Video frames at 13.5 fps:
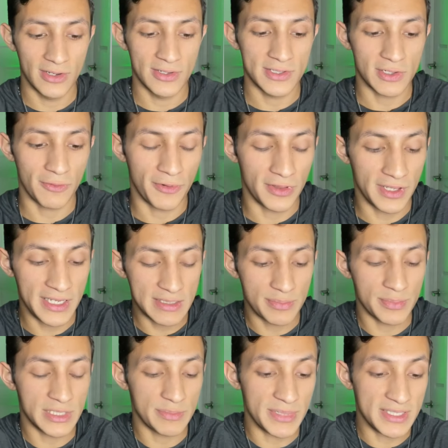so for these
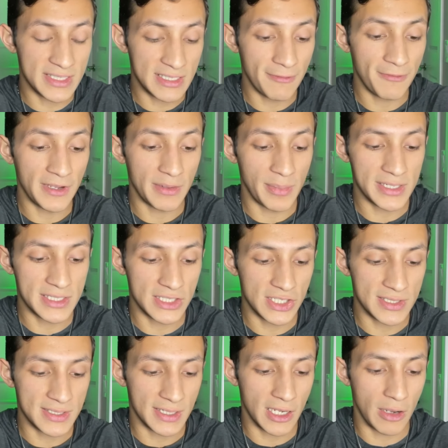specific messages
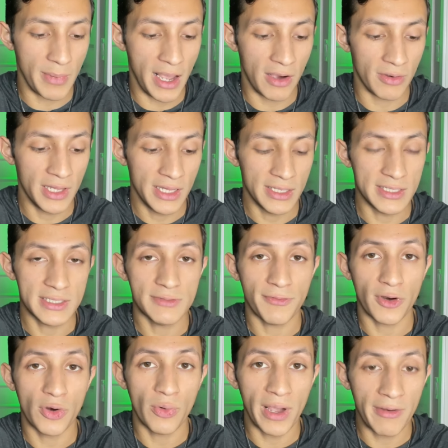to come out this is for
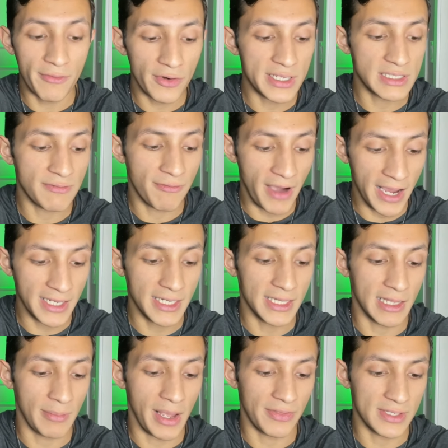whoever is finding
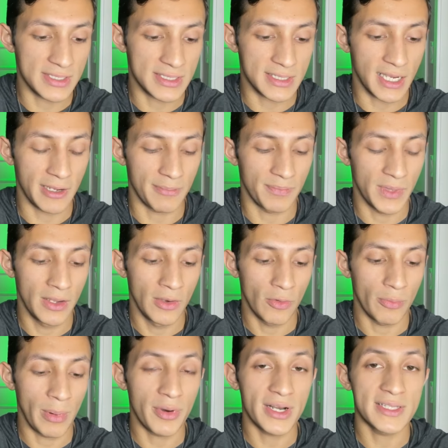them at this time
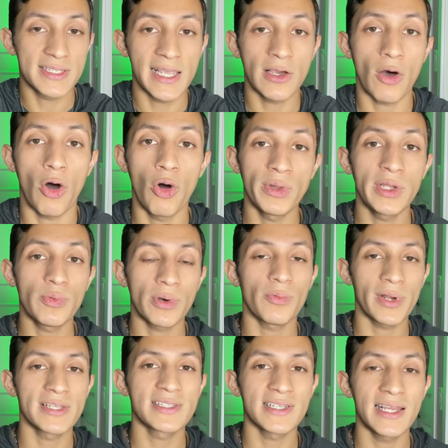Remember to take only what
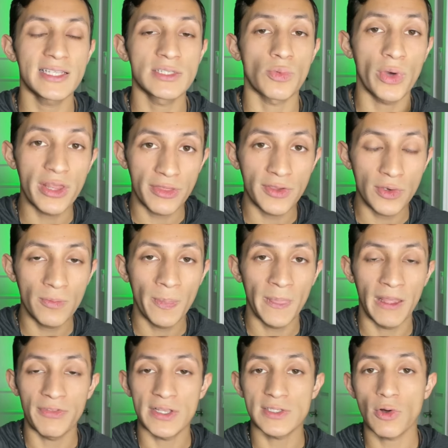resonates with you.
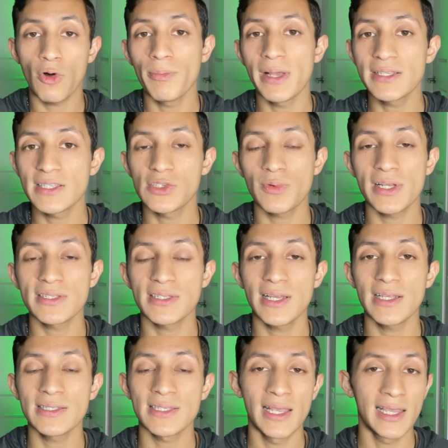If this whole message
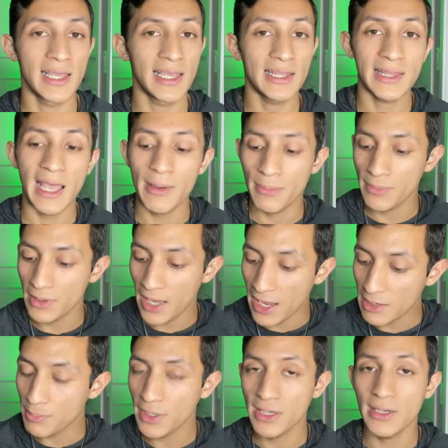resonates, hit that
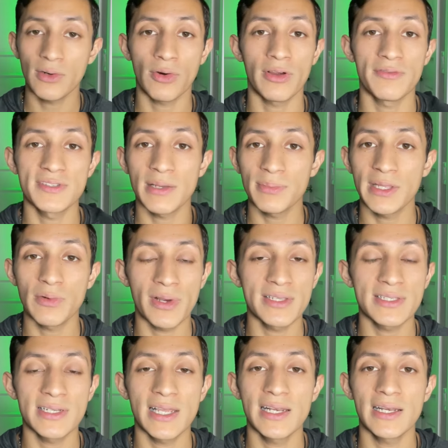like button, or if something
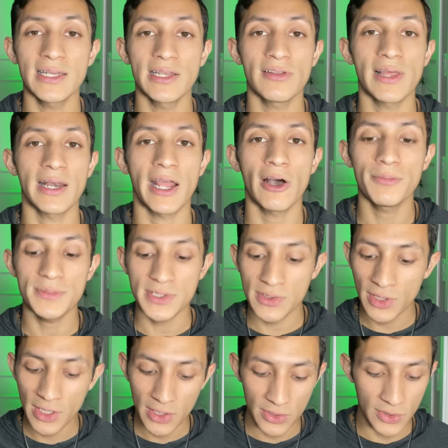resonated here that helped you,
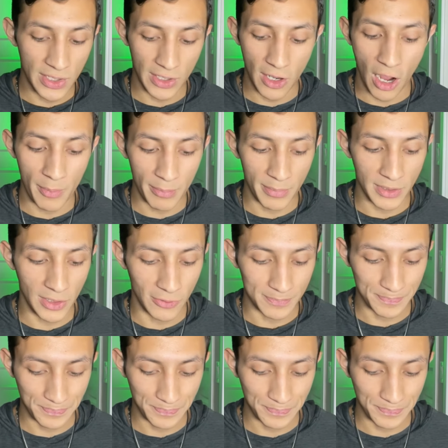you can comment below.